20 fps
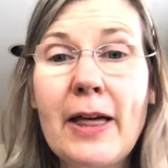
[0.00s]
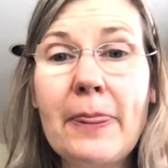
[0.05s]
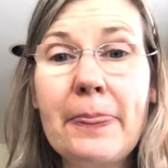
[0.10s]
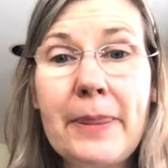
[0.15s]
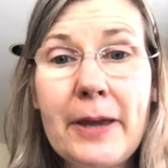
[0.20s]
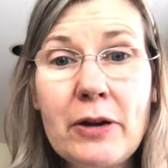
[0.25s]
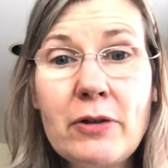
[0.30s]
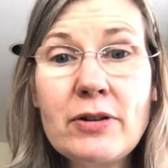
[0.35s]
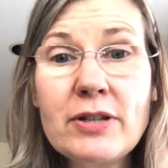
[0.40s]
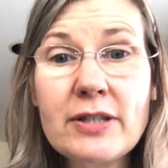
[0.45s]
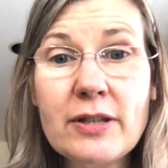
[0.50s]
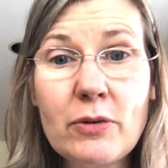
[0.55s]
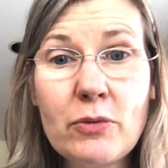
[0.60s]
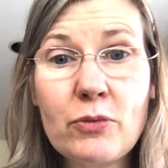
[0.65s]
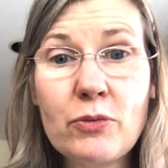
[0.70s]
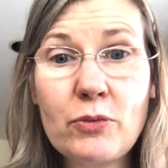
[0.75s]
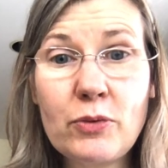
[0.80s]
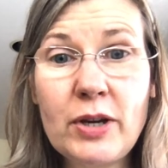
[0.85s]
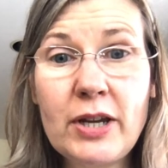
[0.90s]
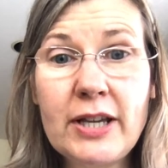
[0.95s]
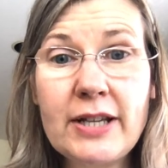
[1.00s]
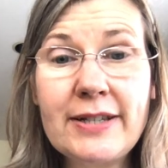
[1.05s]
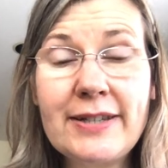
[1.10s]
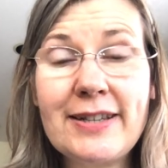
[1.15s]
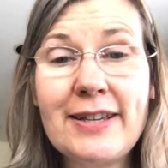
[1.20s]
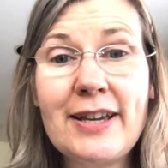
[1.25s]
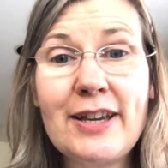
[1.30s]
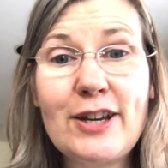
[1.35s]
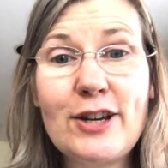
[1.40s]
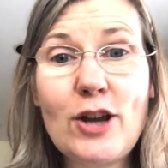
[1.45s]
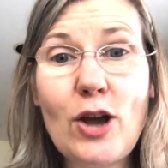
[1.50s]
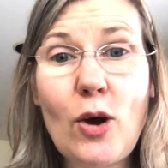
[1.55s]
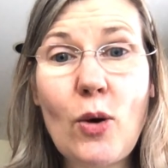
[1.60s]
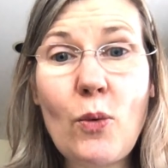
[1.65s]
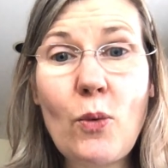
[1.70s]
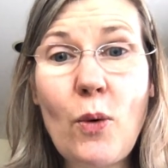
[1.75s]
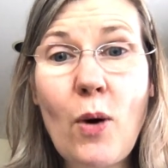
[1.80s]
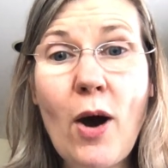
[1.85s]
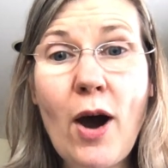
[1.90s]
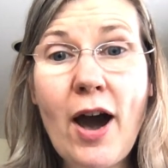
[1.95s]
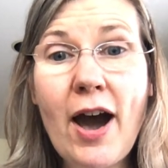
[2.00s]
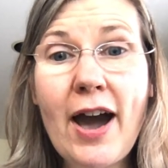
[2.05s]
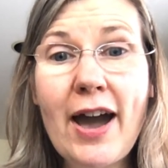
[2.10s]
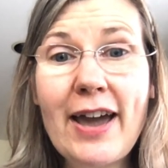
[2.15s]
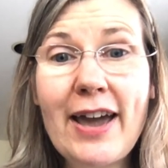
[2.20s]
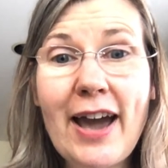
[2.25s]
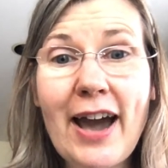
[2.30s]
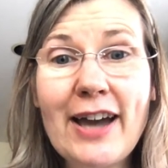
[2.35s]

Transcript: There is a reason why